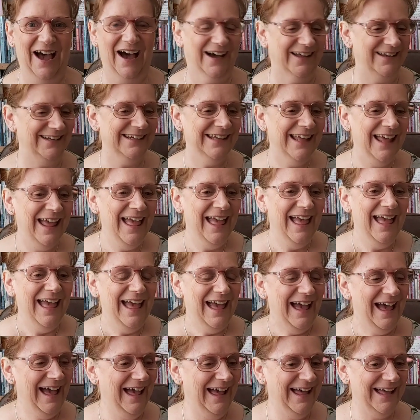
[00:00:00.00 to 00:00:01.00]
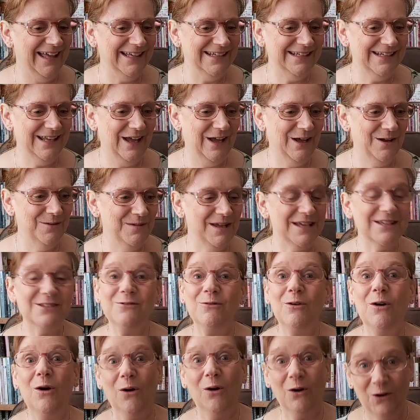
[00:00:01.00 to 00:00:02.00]
done, and um,
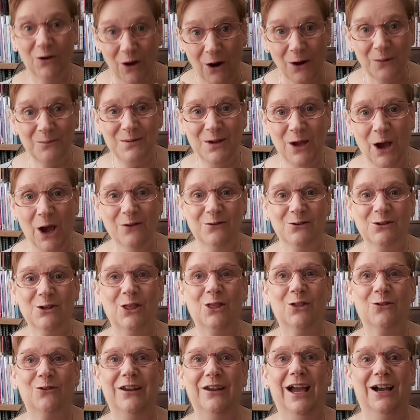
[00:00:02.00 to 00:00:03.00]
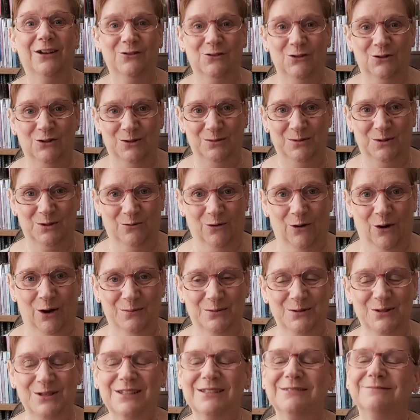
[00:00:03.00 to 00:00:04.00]
is got me over to 300
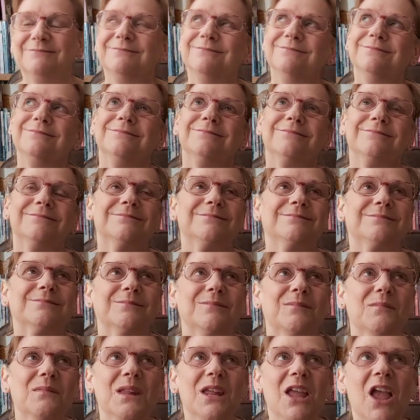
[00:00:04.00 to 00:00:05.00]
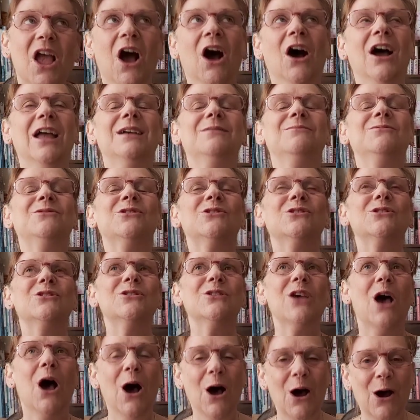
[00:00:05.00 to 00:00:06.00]
subscribers. I am
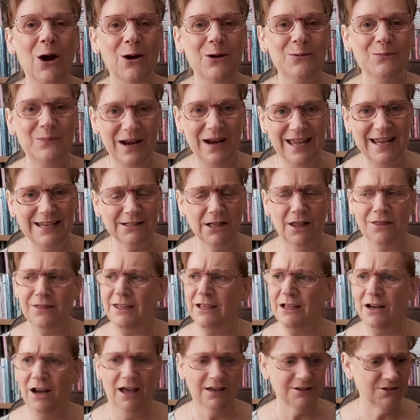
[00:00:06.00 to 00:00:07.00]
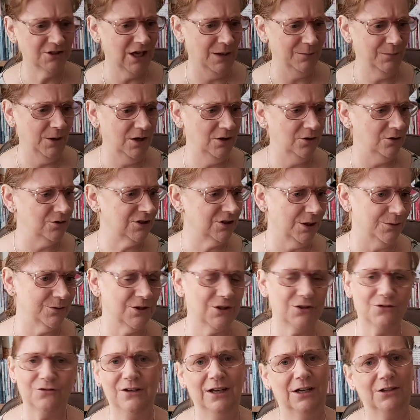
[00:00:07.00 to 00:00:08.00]
so pleased. I think last time I looked, I
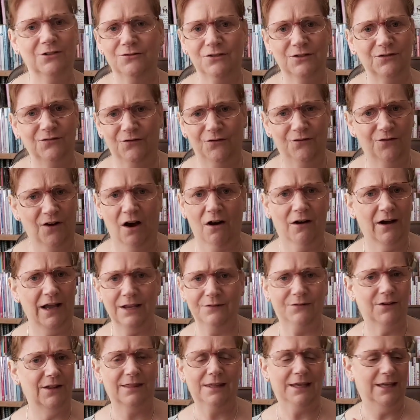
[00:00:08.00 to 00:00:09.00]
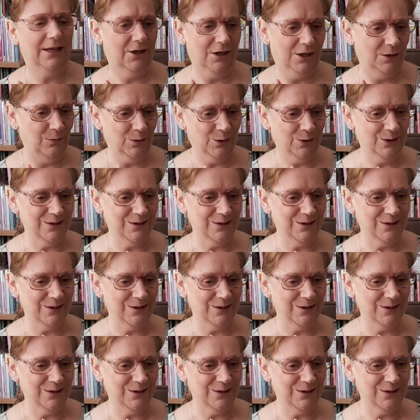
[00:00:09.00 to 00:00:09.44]
was 305, I think I